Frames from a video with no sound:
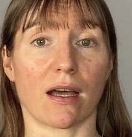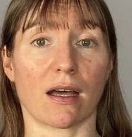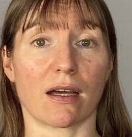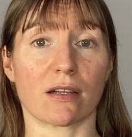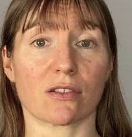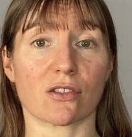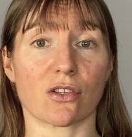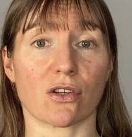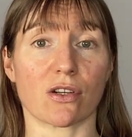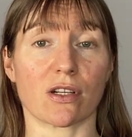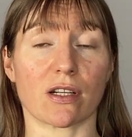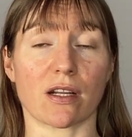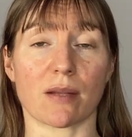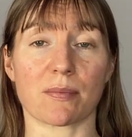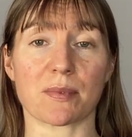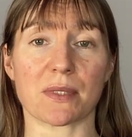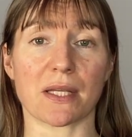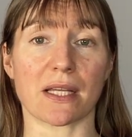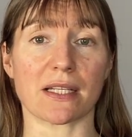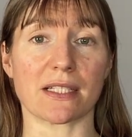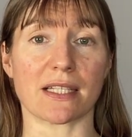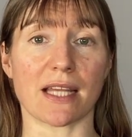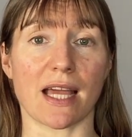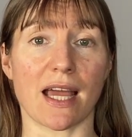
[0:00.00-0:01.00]
turn it
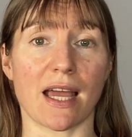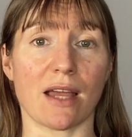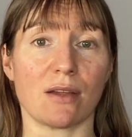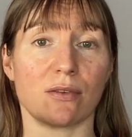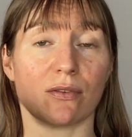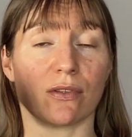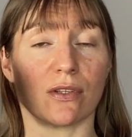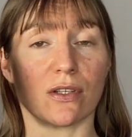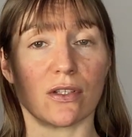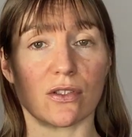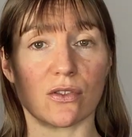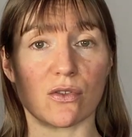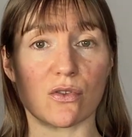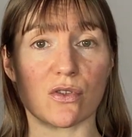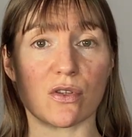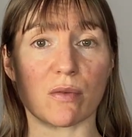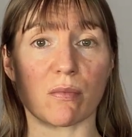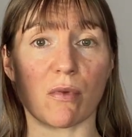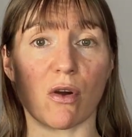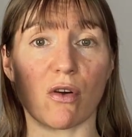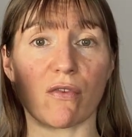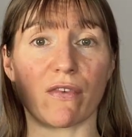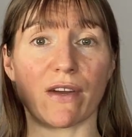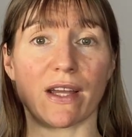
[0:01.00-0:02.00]
upside down, do some
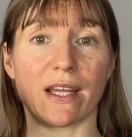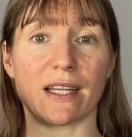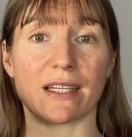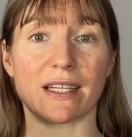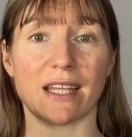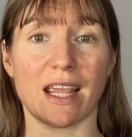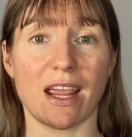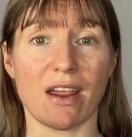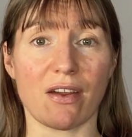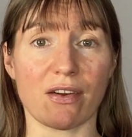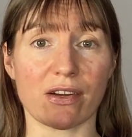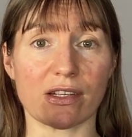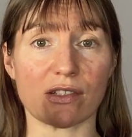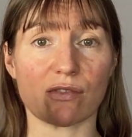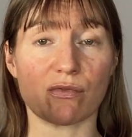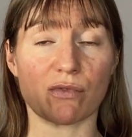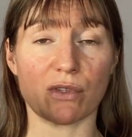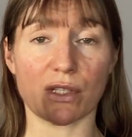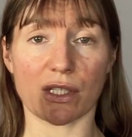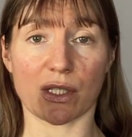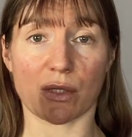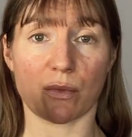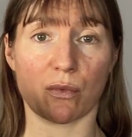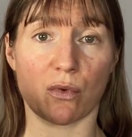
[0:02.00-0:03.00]
overhead carries,
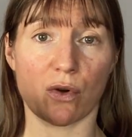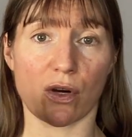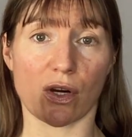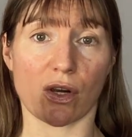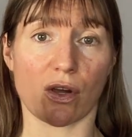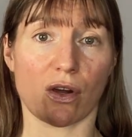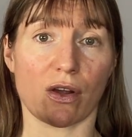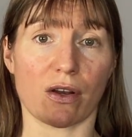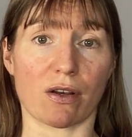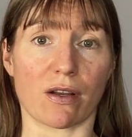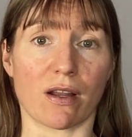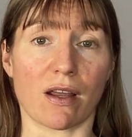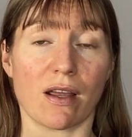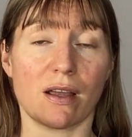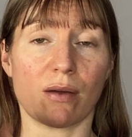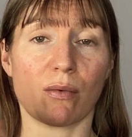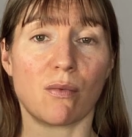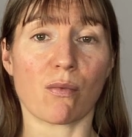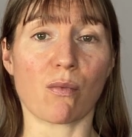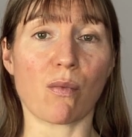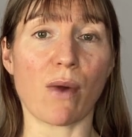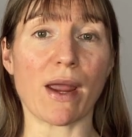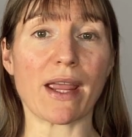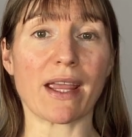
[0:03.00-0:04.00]
really work on
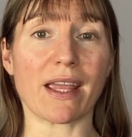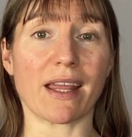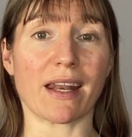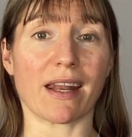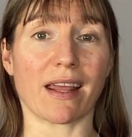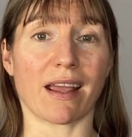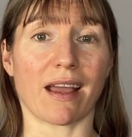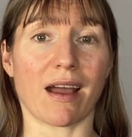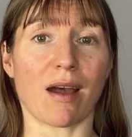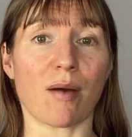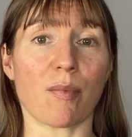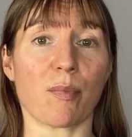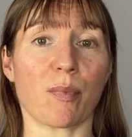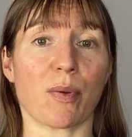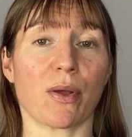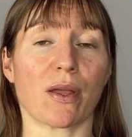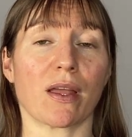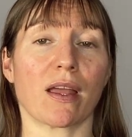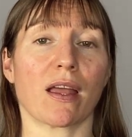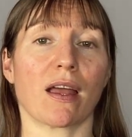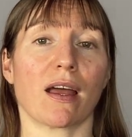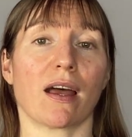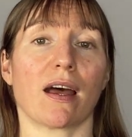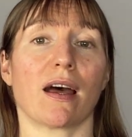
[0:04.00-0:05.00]
wakening up
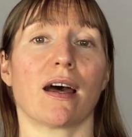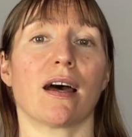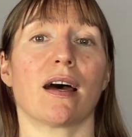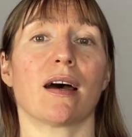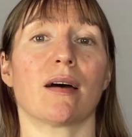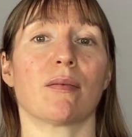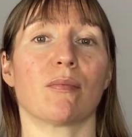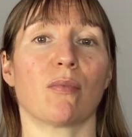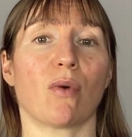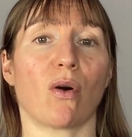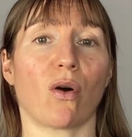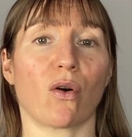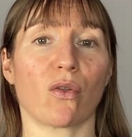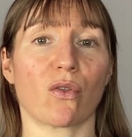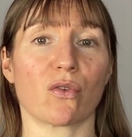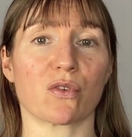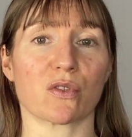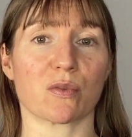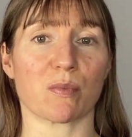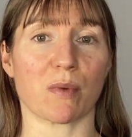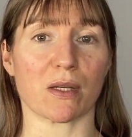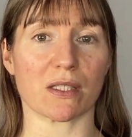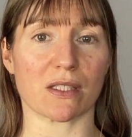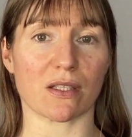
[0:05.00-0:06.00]
all
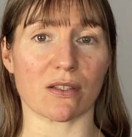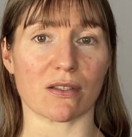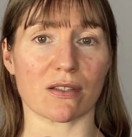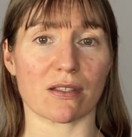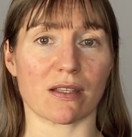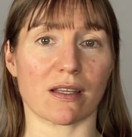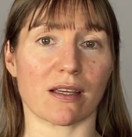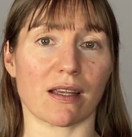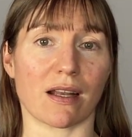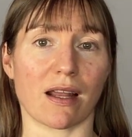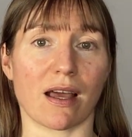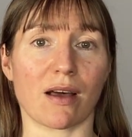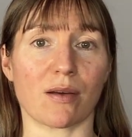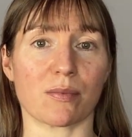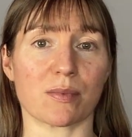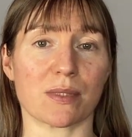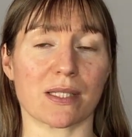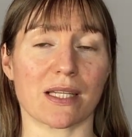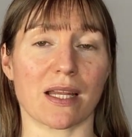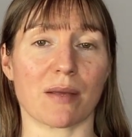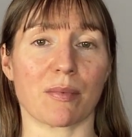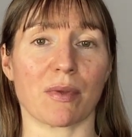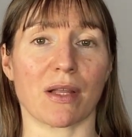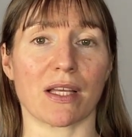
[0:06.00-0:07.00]
those muscles that help
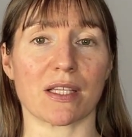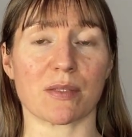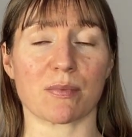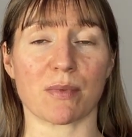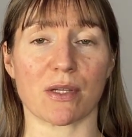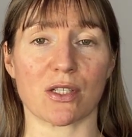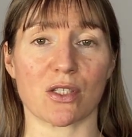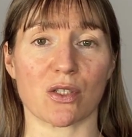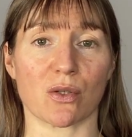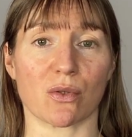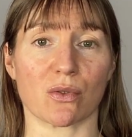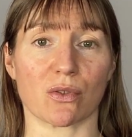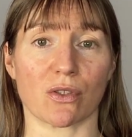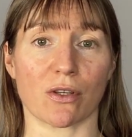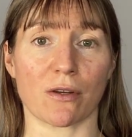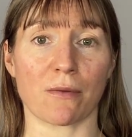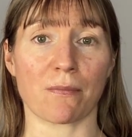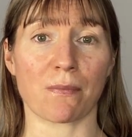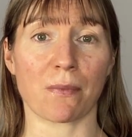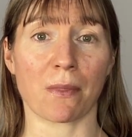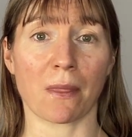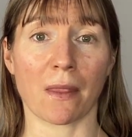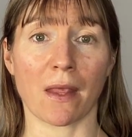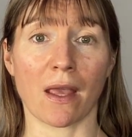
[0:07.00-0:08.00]
stabilize my shoulder.
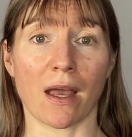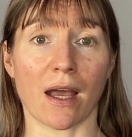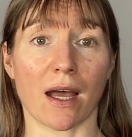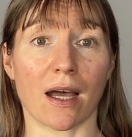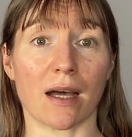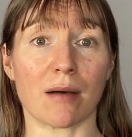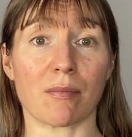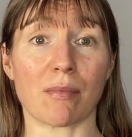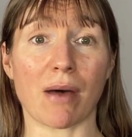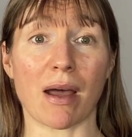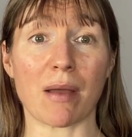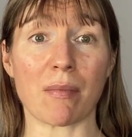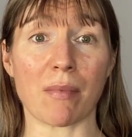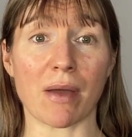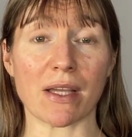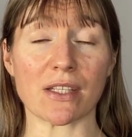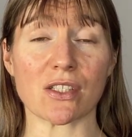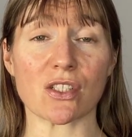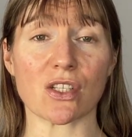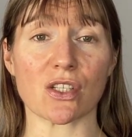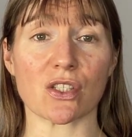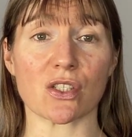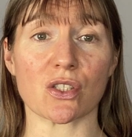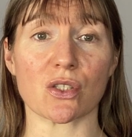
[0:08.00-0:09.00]
I might
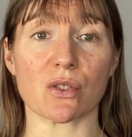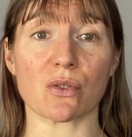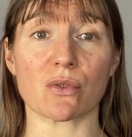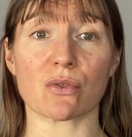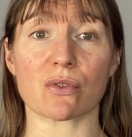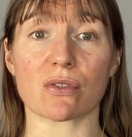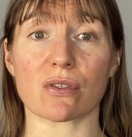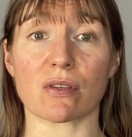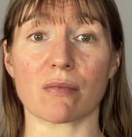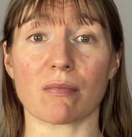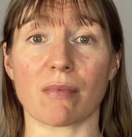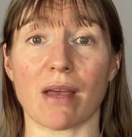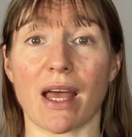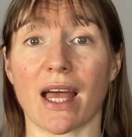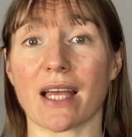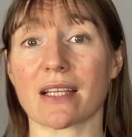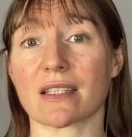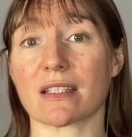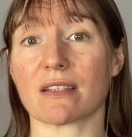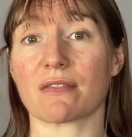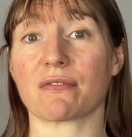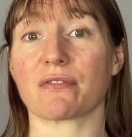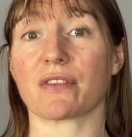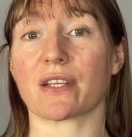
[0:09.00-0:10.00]
just do some
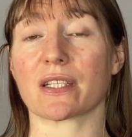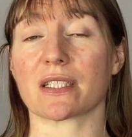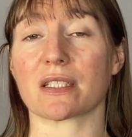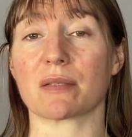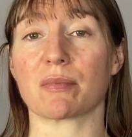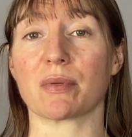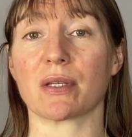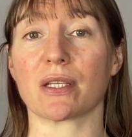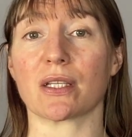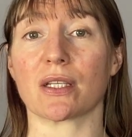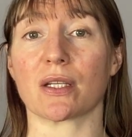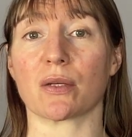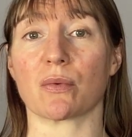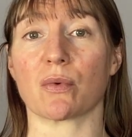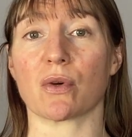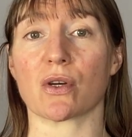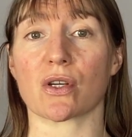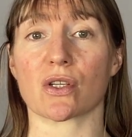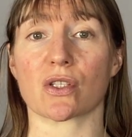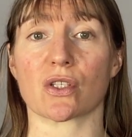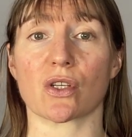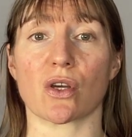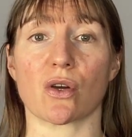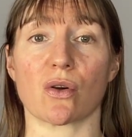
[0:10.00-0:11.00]
active flexibility
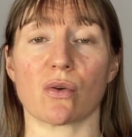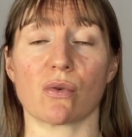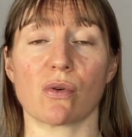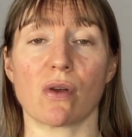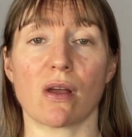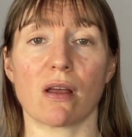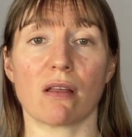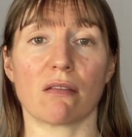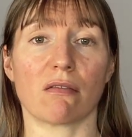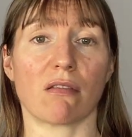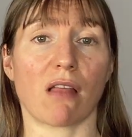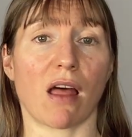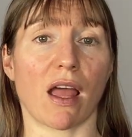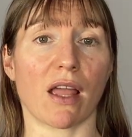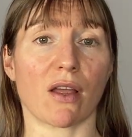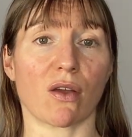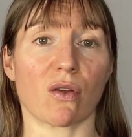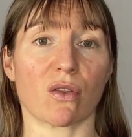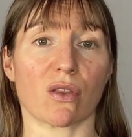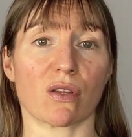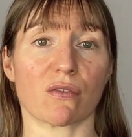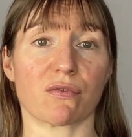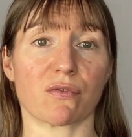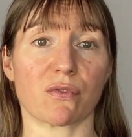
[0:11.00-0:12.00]
work. So lying
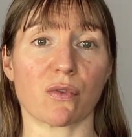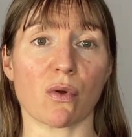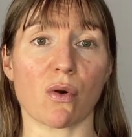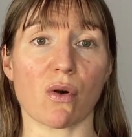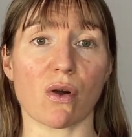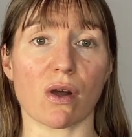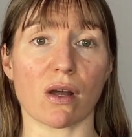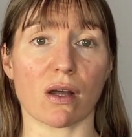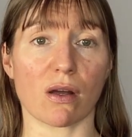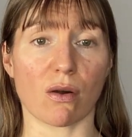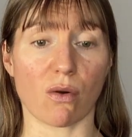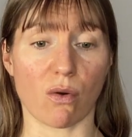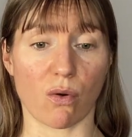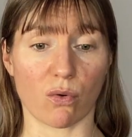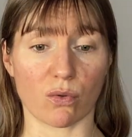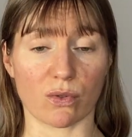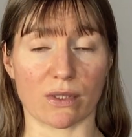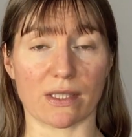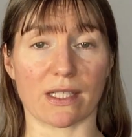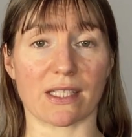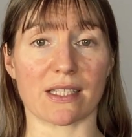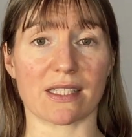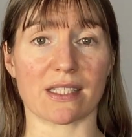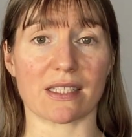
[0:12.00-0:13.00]
on the floor,
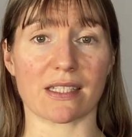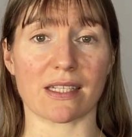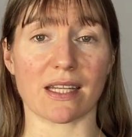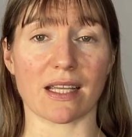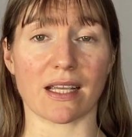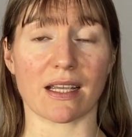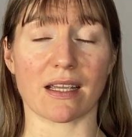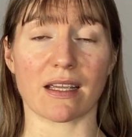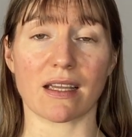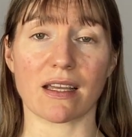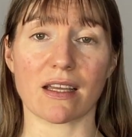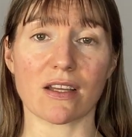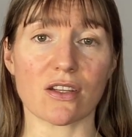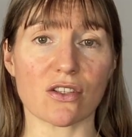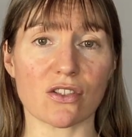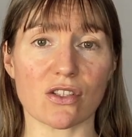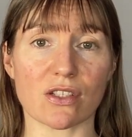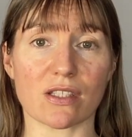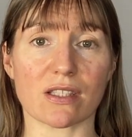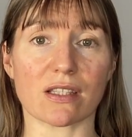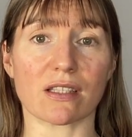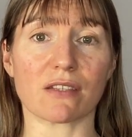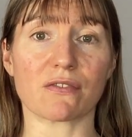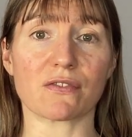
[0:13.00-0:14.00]
holding a stick,
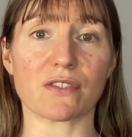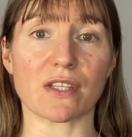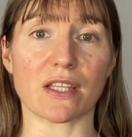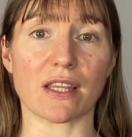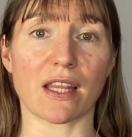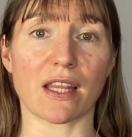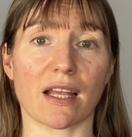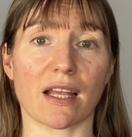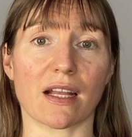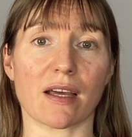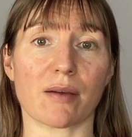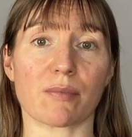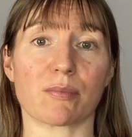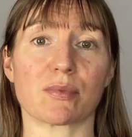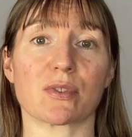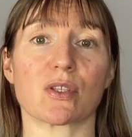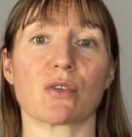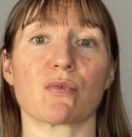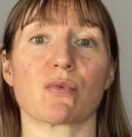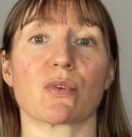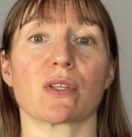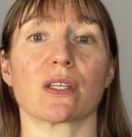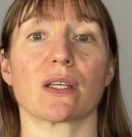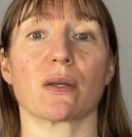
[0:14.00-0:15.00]
just lifting up to
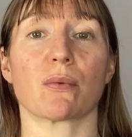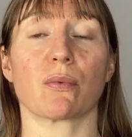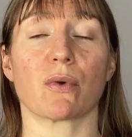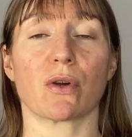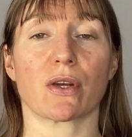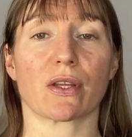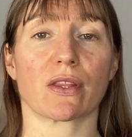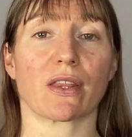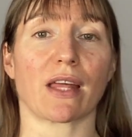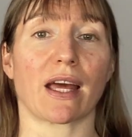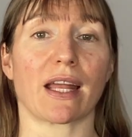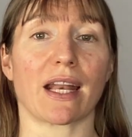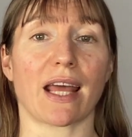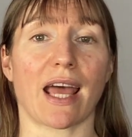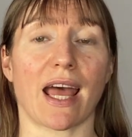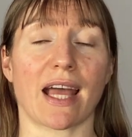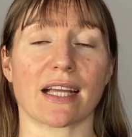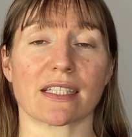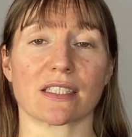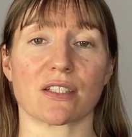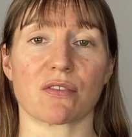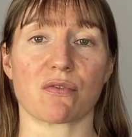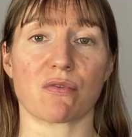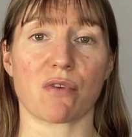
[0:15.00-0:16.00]
really work that
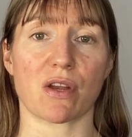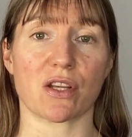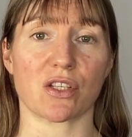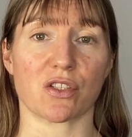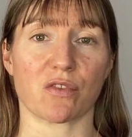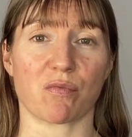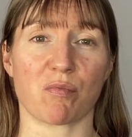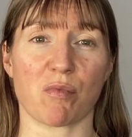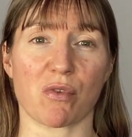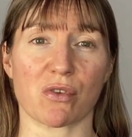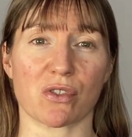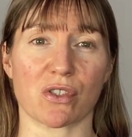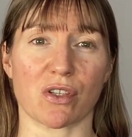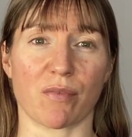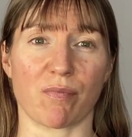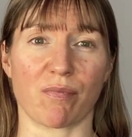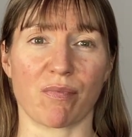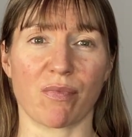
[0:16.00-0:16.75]
active range of motion.